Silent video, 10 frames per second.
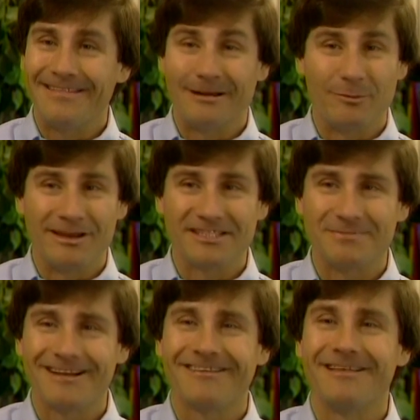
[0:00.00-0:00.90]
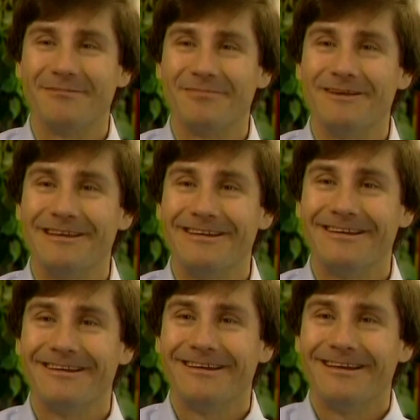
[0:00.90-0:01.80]
than we expected them to be.
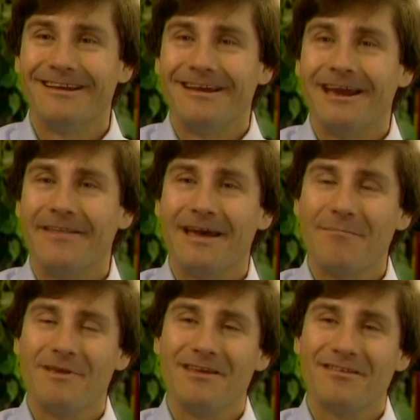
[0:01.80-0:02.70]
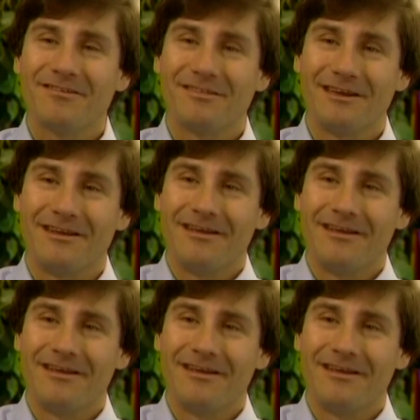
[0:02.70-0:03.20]
And that means that